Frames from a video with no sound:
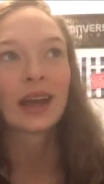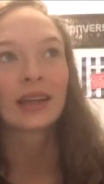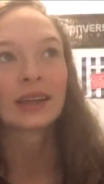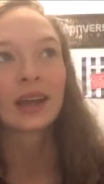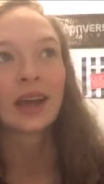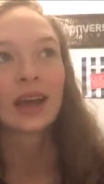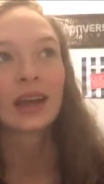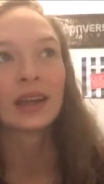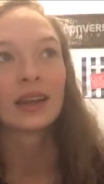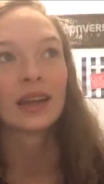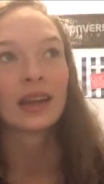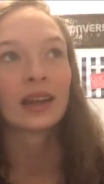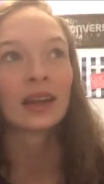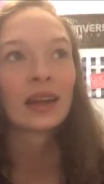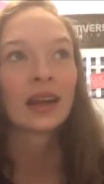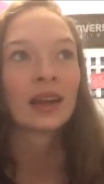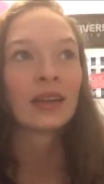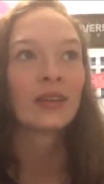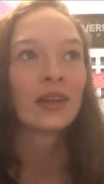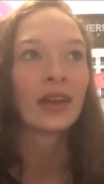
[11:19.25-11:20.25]
that like
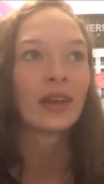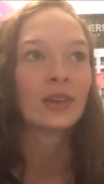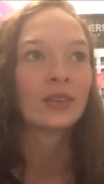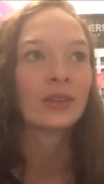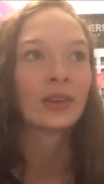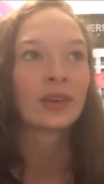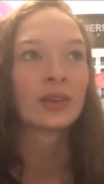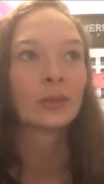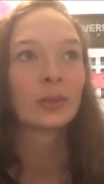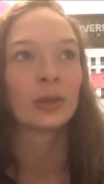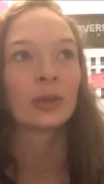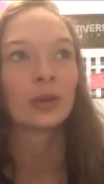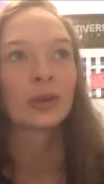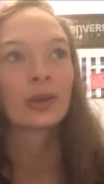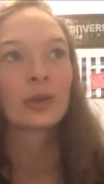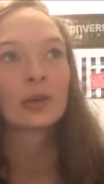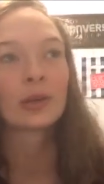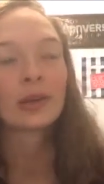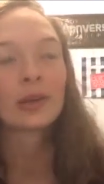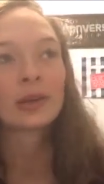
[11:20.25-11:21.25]
kind of elevator
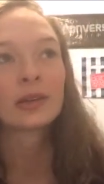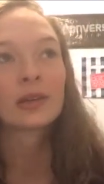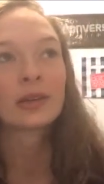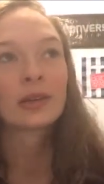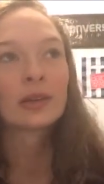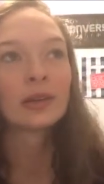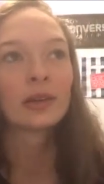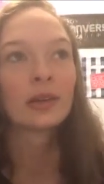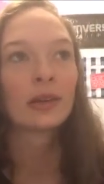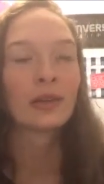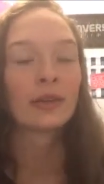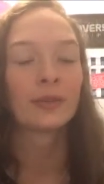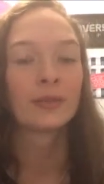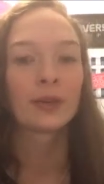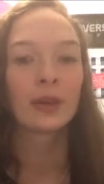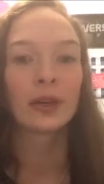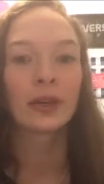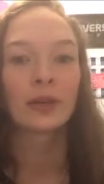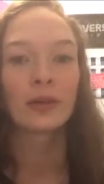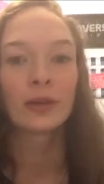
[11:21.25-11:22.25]
music going on and
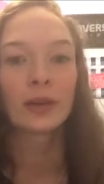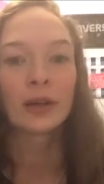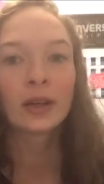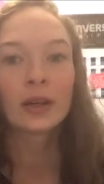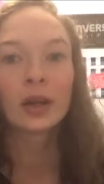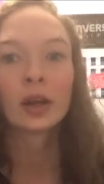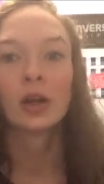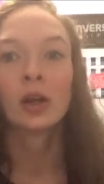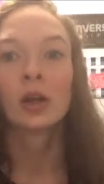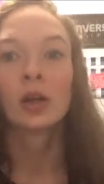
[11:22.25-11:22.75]
ring ring.